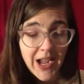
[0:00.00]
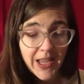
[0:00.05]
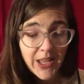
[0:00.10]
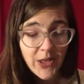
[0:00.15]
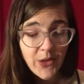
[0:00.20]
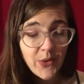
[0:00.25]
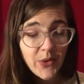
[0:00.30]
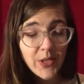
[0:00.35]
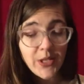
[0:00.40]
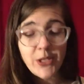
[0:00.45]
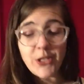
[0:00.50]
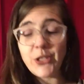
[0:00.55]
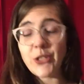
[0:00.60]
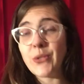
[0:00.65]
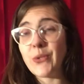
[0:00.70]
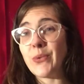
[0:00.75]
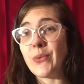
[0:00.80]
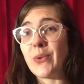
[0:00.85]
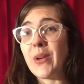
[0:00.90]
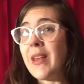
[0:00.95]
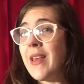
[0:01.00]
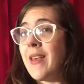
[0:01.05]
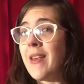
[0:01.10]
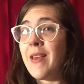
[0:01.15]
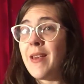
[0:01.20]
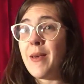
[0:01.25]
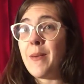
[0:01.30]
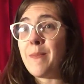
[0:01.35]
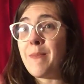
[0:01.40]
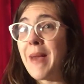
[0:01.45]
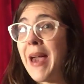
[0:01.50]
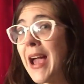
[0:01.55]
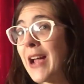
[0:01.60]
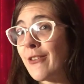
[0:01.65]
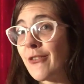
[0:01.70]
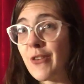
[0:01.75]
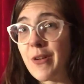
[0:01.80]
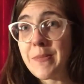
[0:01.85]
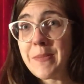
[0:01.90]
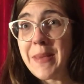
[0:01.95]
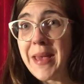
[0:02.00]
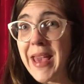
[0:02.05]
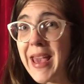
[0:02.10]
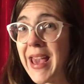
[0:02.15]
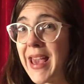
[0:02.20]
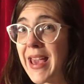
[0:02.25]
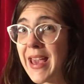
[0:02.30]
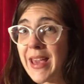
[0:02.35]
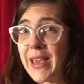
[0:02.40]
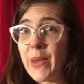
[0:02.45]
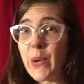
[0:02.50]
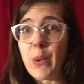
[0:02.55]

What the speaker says: You could do macrame,